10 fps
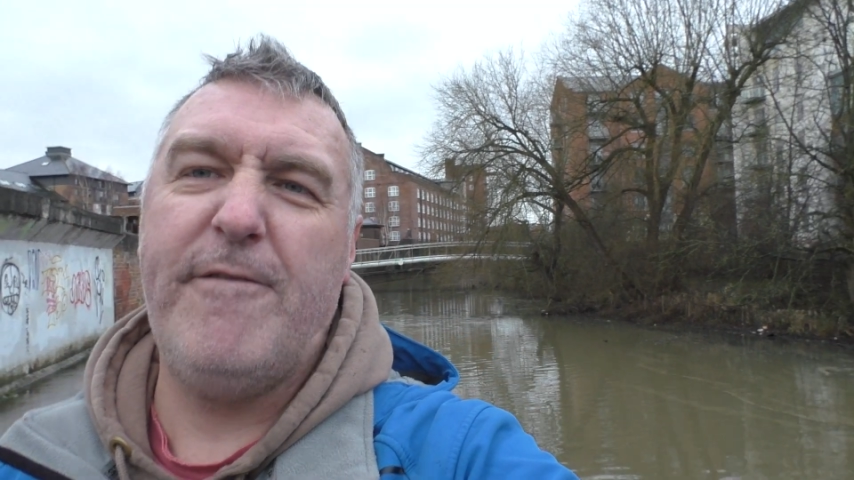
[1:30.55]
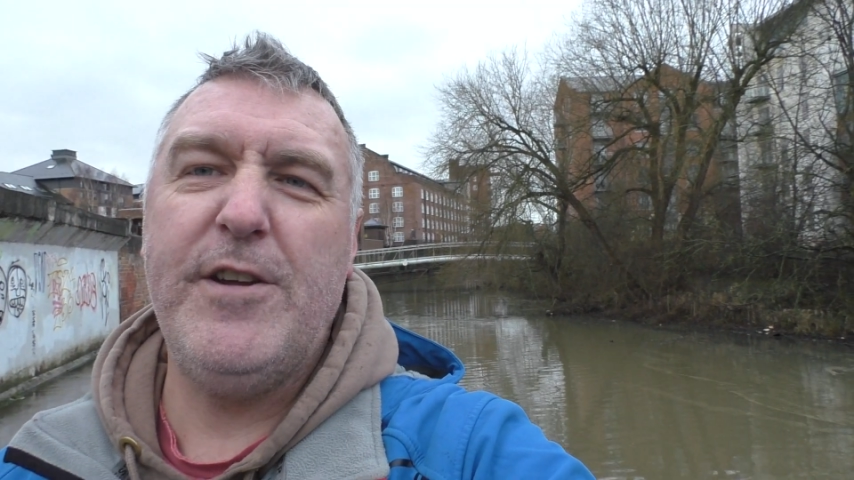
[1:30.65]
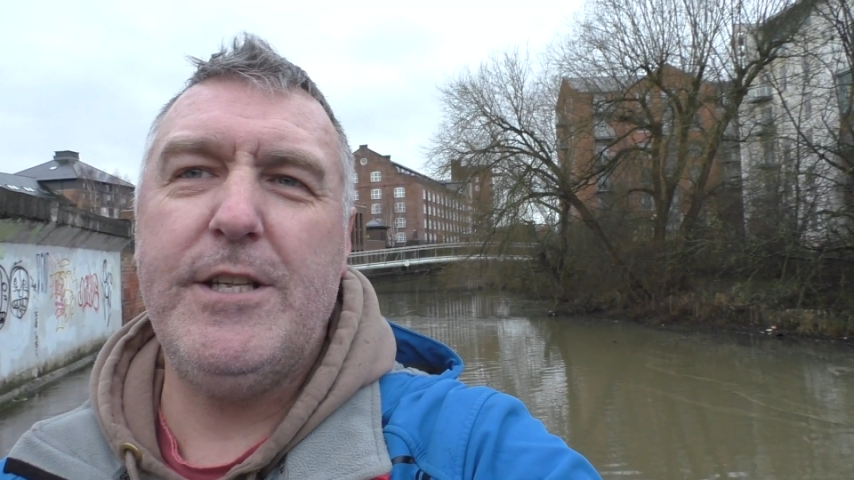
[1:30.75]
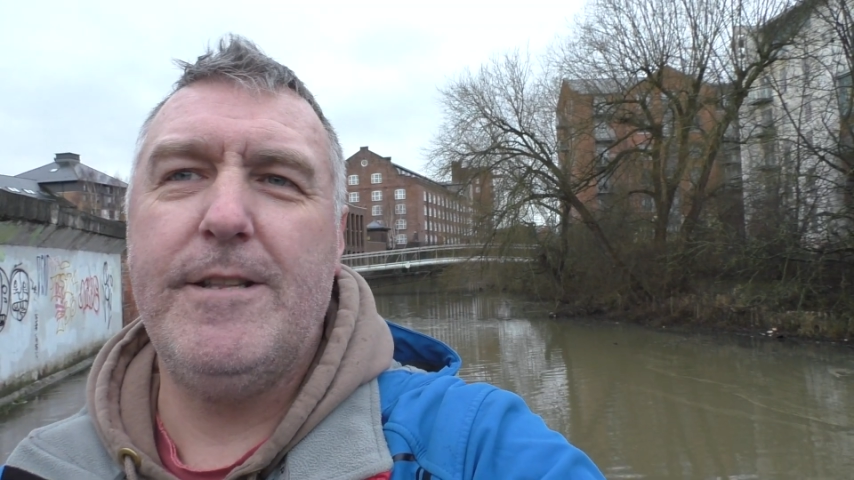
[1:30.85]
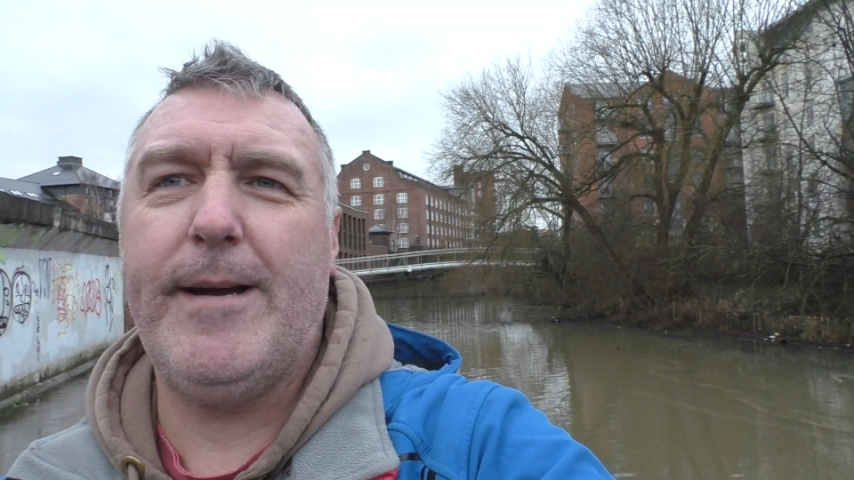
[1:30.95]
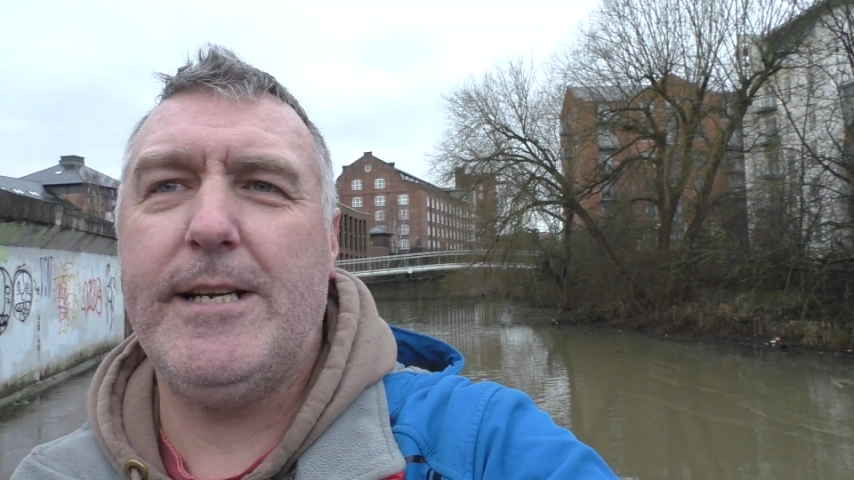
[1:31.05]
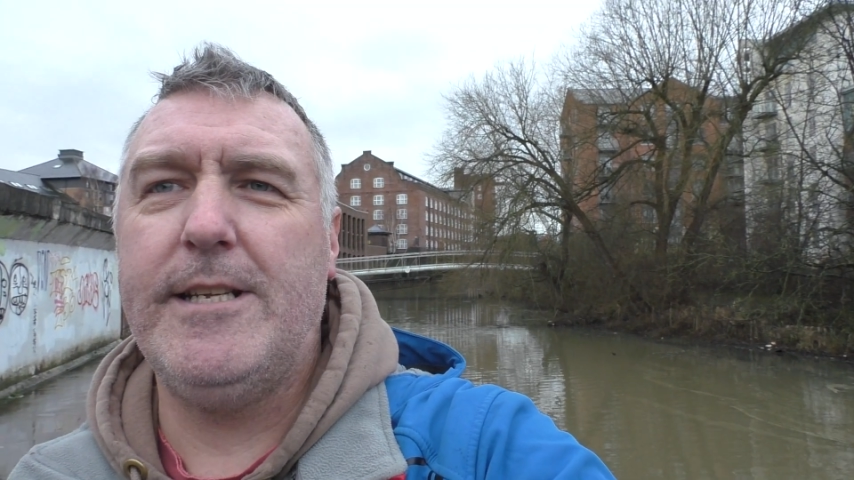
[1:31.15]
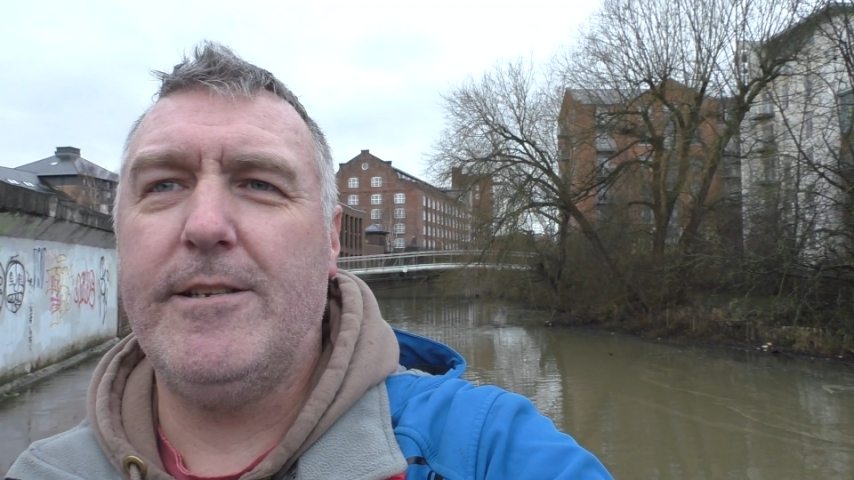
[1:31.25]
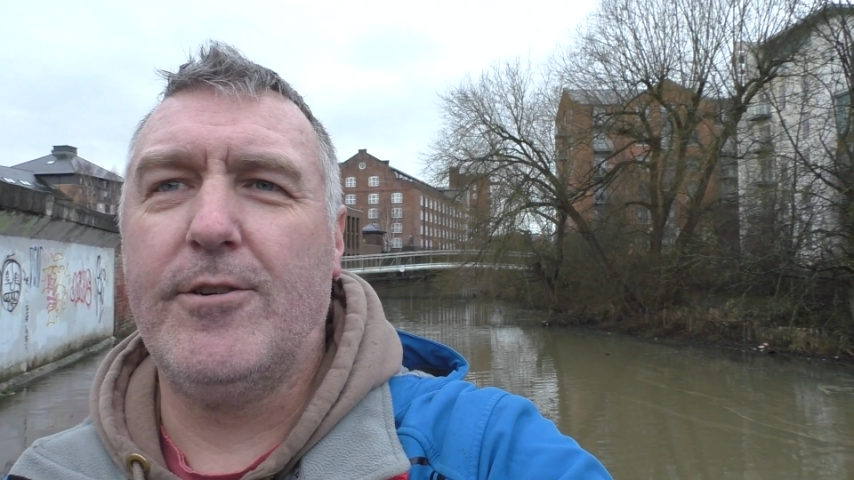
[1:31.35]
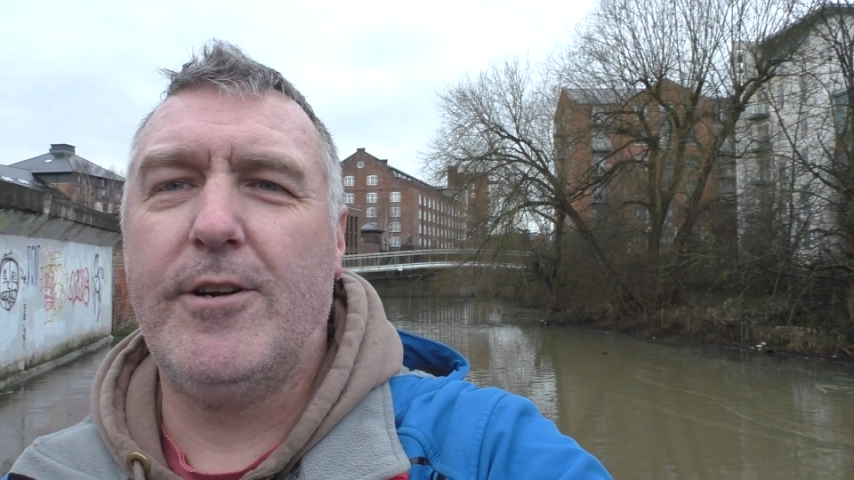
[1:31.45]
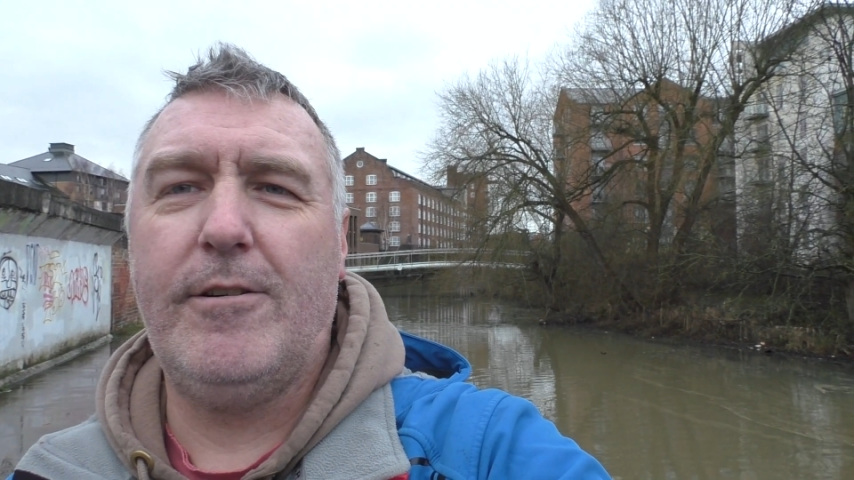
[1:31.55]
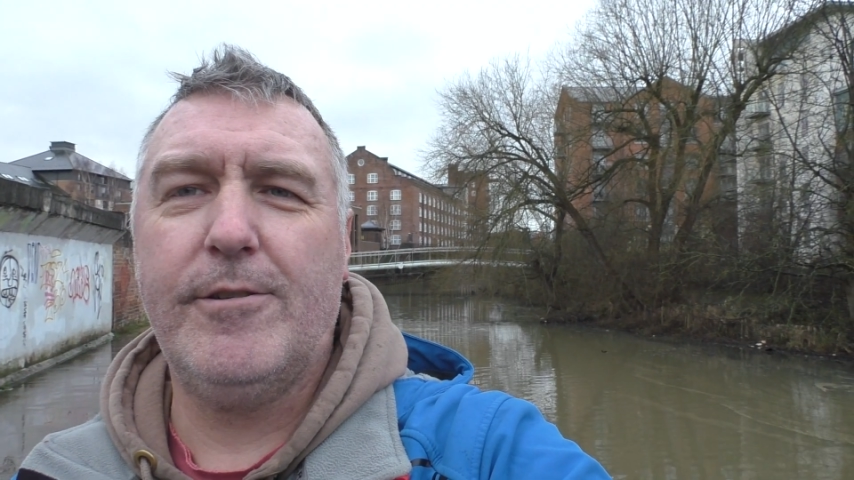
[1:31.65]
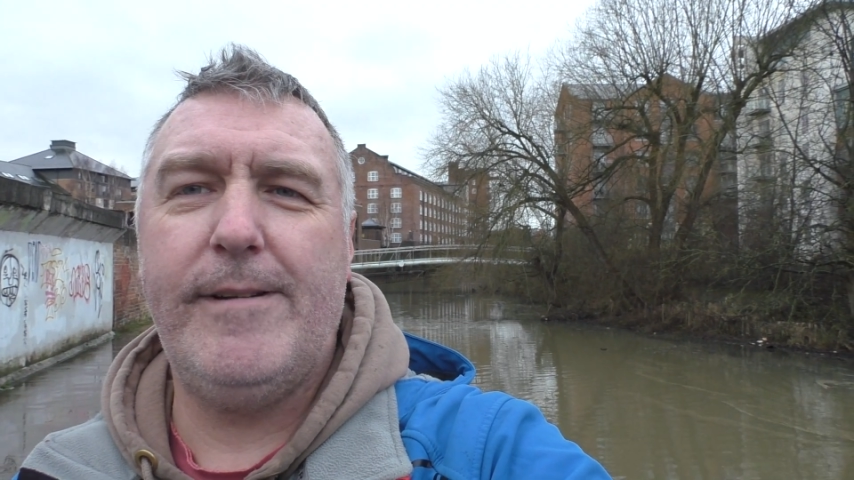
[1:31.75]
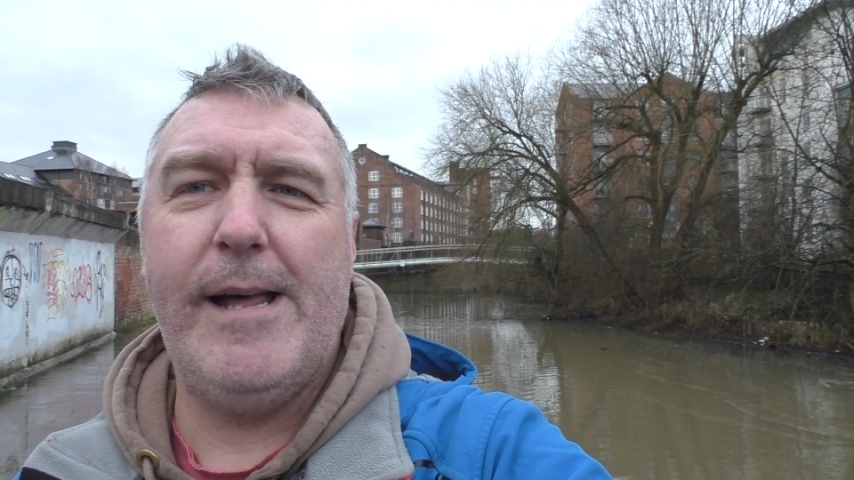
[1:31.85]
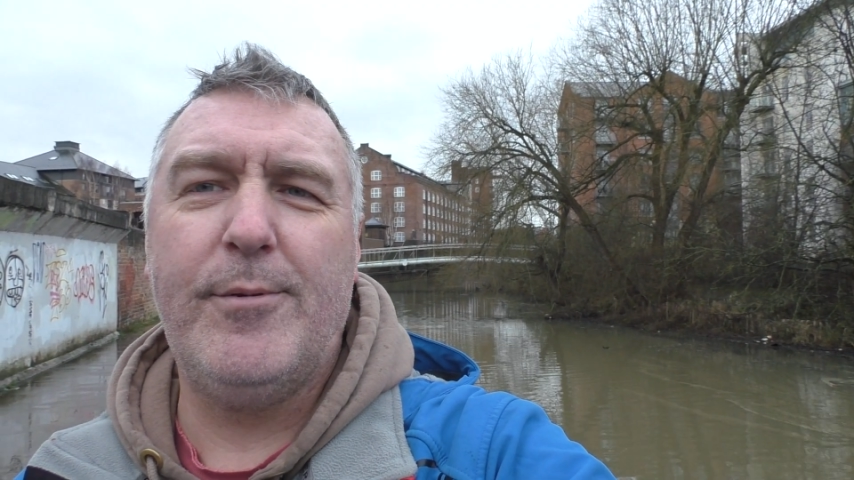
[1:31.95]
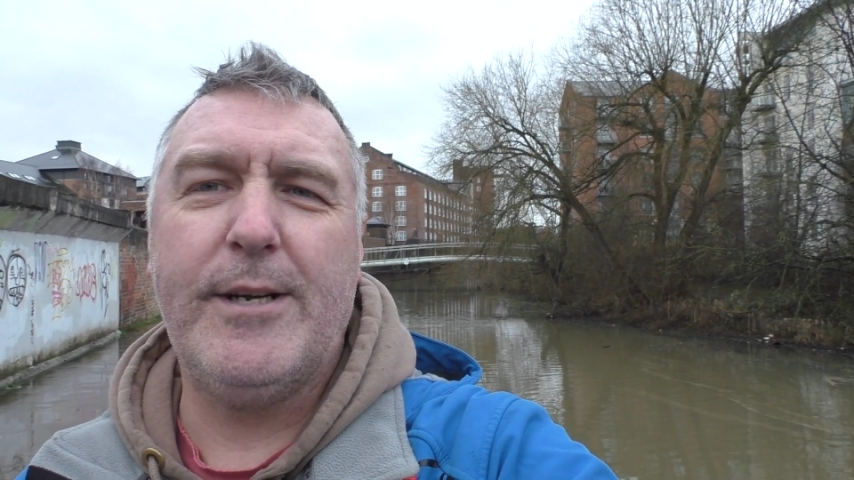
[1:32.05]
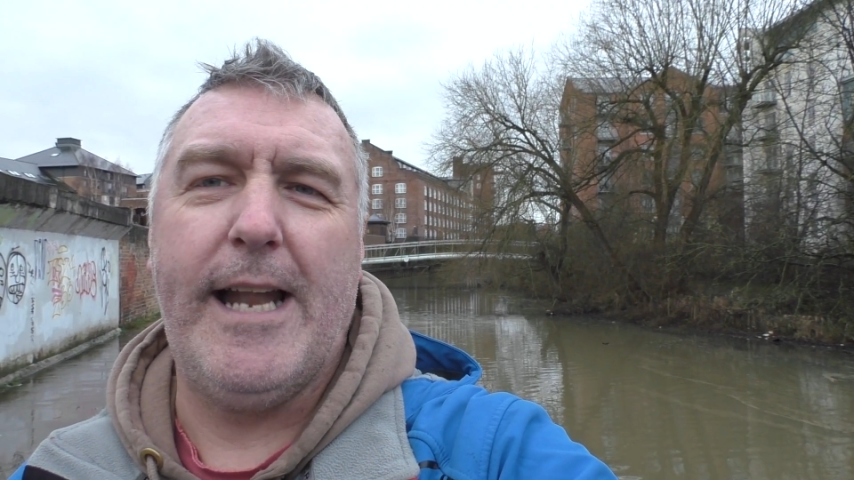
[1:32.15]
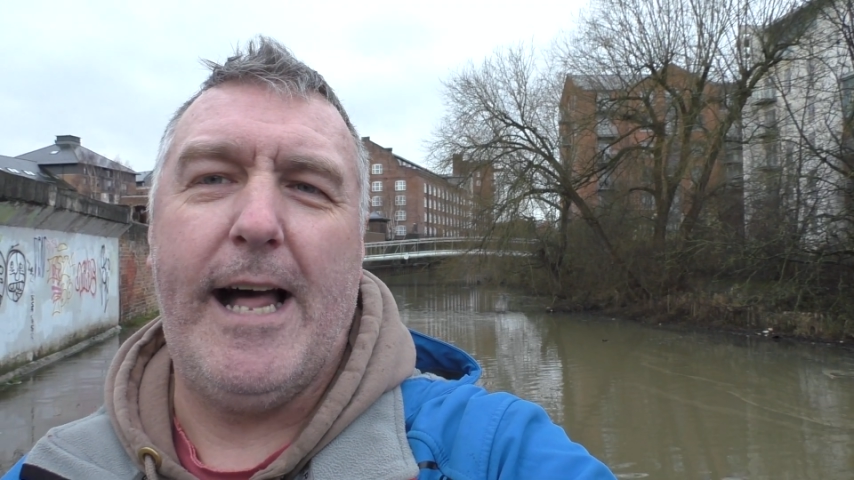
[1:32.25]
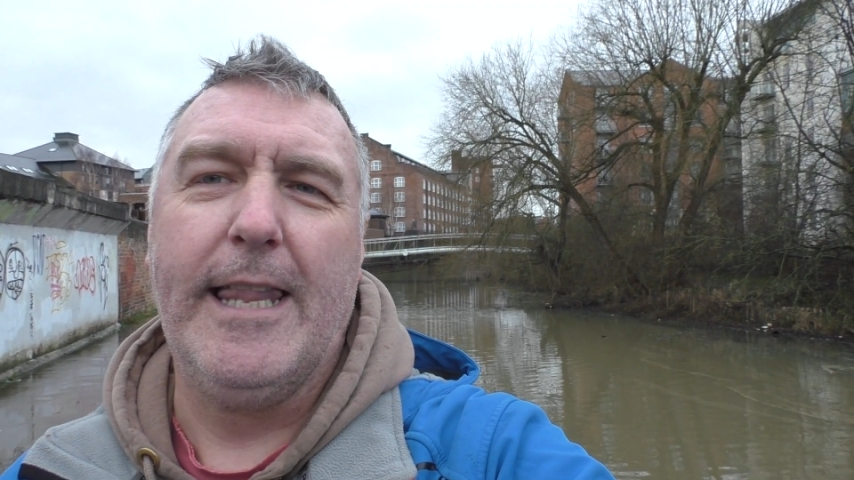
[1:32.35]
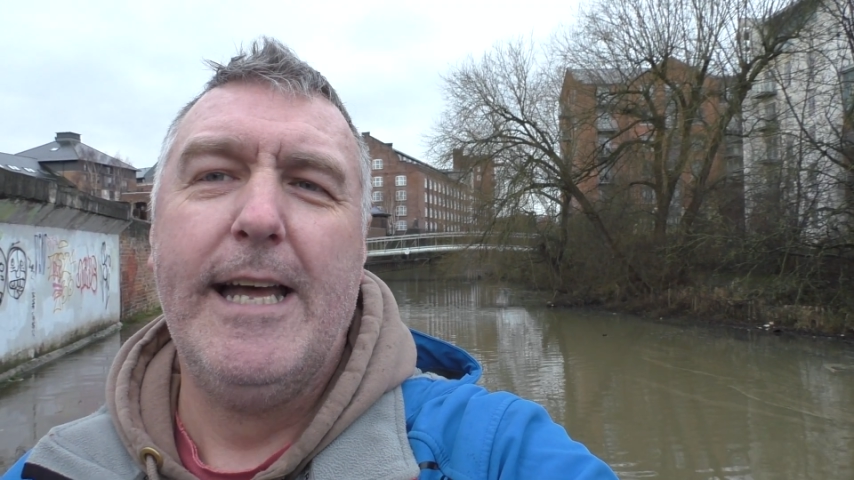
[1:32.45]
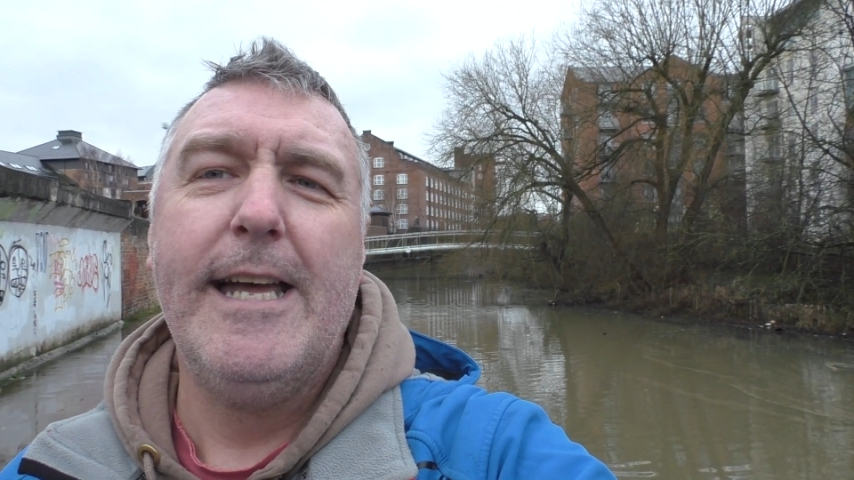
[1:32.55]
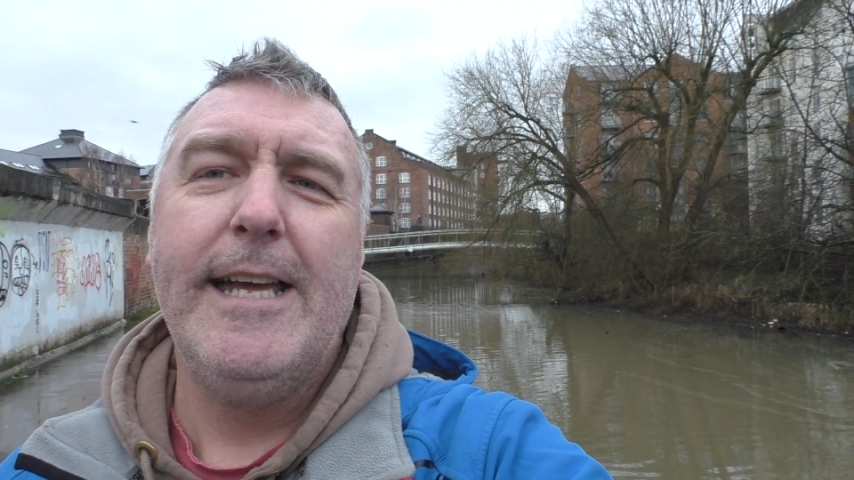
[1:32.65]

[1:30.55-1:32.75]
fishing the matches on Caldwell Neville Canal